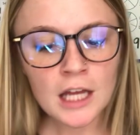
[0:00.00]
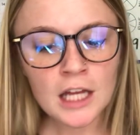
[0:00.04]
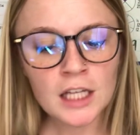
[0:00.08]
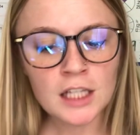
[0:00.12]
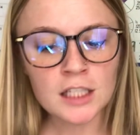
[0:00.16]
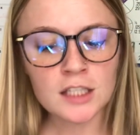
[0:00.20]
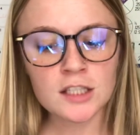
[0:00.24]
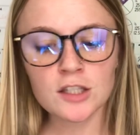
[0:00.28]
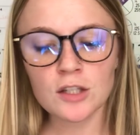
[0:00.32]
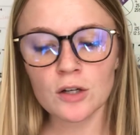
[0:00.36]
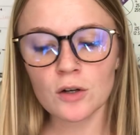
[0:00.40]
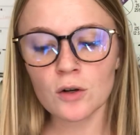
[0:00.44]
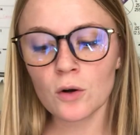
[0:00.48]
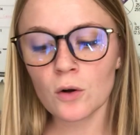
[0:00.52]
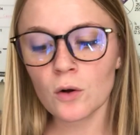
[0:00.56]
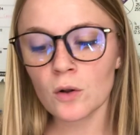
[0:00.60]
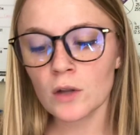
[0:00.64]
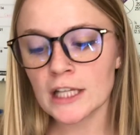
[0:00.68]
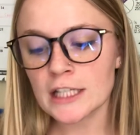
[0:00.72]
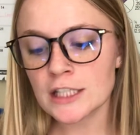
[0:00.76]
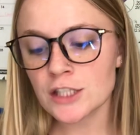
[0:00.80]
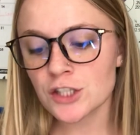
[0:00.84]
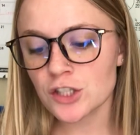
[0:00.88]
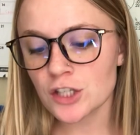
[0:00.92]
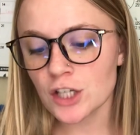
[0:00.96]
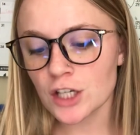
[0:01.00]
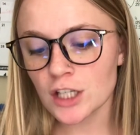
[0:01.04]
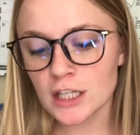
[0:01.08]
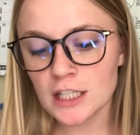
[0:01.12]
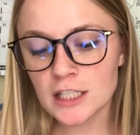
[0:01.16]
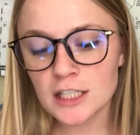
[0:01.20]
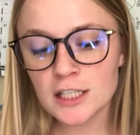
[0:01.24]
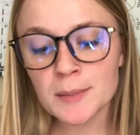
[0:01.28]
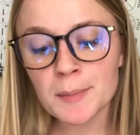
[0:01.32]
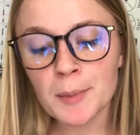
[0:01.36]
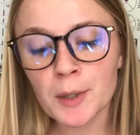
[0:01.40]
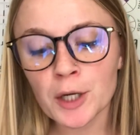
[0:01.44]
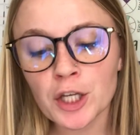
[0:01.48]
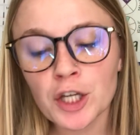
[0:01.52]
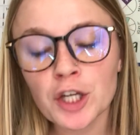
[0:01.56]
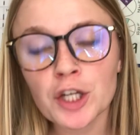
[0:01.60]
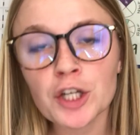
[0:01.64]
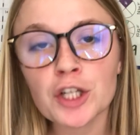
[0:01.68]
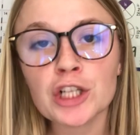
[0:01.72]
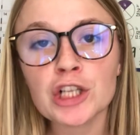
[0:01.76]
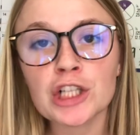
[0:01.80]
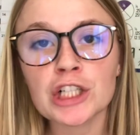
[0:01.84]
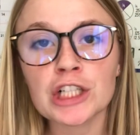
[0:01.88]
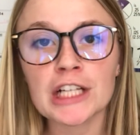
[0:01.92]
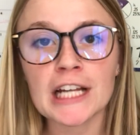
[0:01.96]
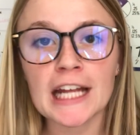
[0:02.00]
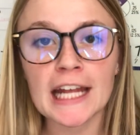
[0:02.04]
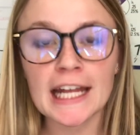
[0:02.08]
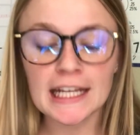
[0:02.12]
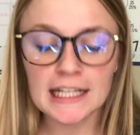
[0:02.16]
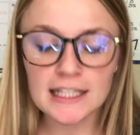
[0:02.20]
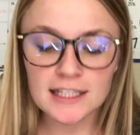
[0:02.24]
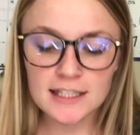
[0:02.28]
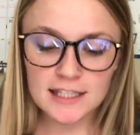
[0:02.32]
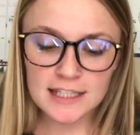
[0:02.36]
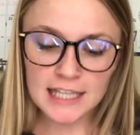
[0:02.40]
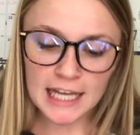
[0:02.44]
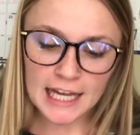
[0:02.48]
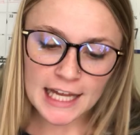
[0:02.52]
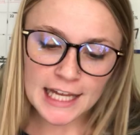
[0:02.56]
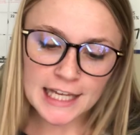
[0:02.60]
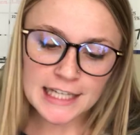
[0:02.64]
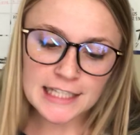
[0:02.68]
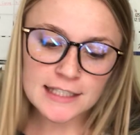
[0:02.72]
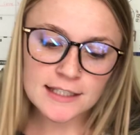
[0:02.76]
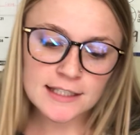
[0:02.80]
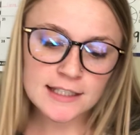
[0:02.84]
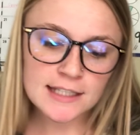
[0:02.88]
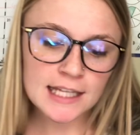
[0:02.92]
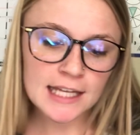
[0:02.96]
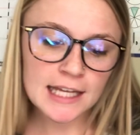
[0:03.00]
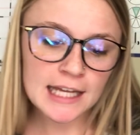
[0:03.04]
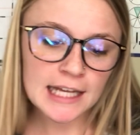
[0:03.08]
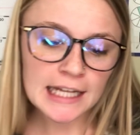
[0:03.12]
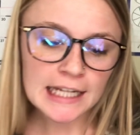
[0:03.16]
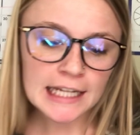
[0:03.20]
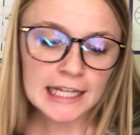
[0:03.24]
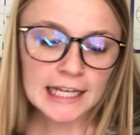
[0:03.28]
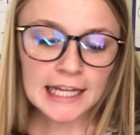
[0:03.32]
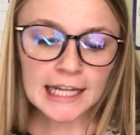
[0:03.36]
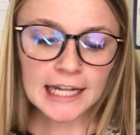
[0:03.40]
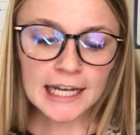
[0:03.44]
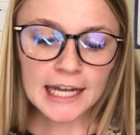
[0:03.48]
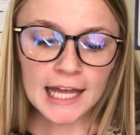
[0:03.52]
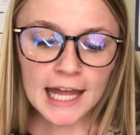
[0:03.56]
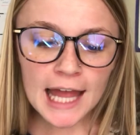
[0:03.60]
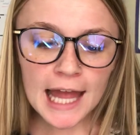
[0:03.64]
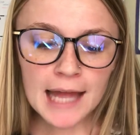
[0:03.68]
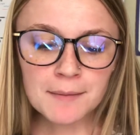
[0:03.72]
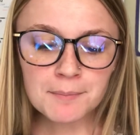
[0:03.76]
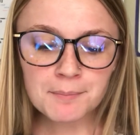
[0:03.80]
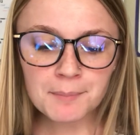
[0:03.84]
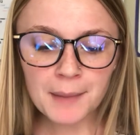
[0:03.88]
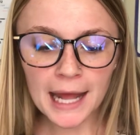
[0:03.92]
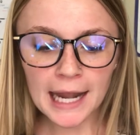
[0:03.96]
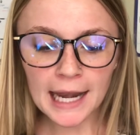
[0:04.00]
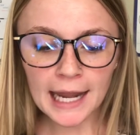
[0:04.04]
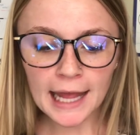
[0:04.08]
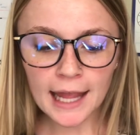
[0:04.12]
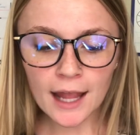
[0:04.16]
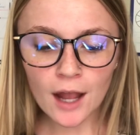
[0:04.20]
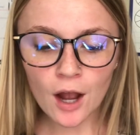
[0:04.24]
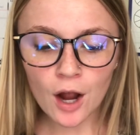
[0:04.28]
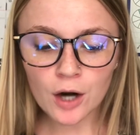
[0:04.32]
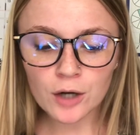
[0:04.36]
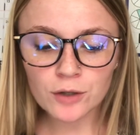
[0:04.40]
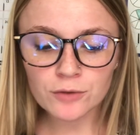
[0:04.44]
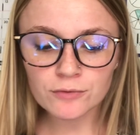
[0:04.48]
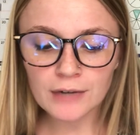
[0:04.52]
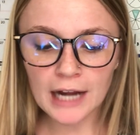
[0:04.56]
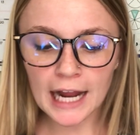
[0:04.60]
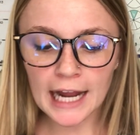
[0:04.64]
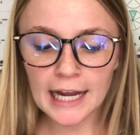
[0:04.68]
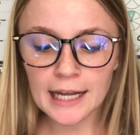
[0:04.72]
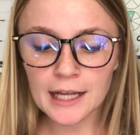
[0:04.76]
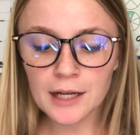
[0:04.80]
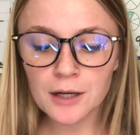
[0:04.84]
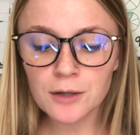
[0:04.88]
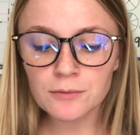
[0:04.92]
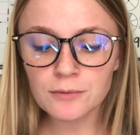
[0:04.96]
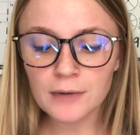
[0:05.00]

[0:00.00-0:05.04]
So let's start this spark your learning. It says Nita and Bennett are riding